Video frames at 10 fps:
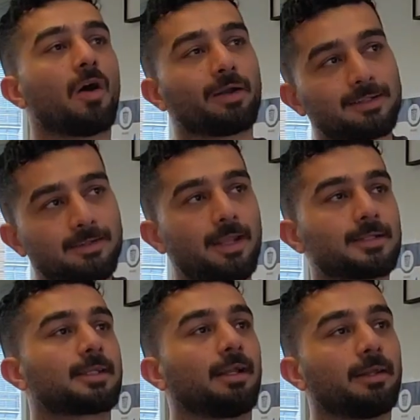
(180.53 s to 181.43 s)
on a
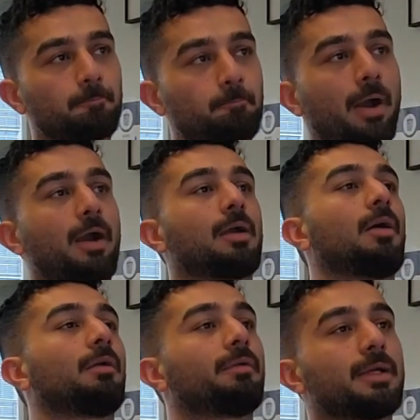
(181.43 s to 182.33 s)
distilled
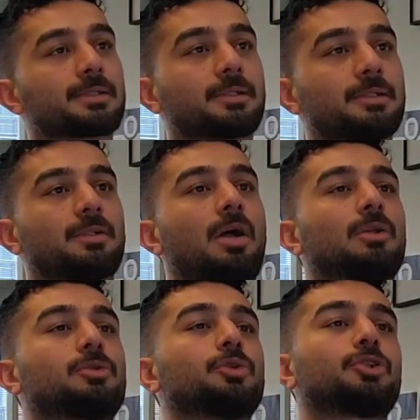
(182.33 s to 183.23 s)
empirical risk
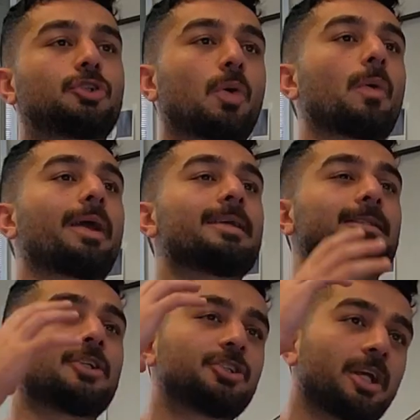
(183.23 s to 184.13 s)
result to showcase
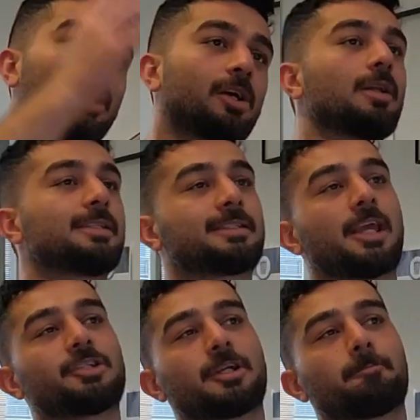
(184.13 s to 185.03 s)
the
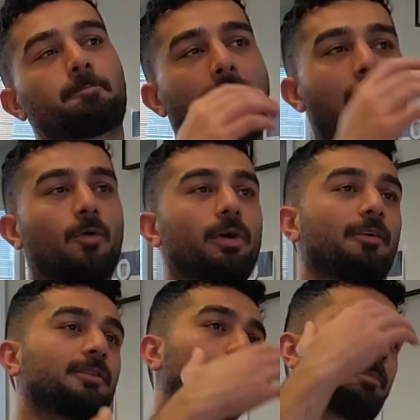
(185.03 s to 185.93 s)
generalization power
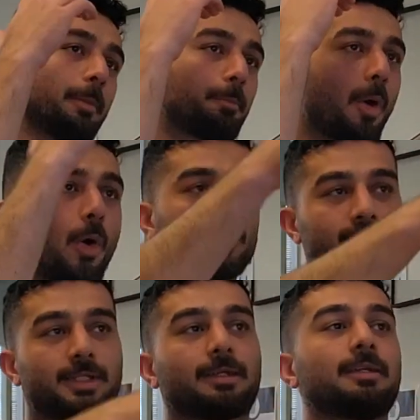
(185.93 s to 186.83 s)
of the
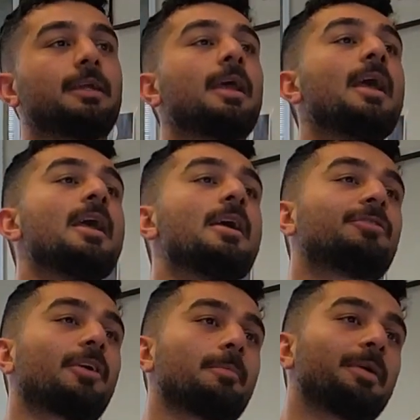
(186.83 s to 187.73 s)
proposed technique
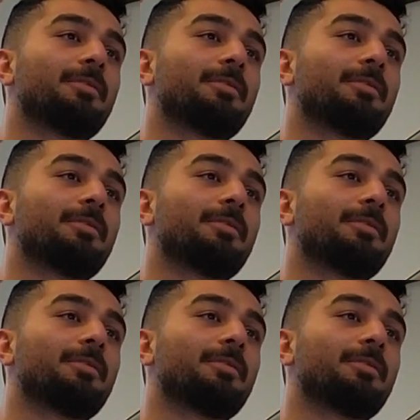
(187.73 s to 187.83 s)
from a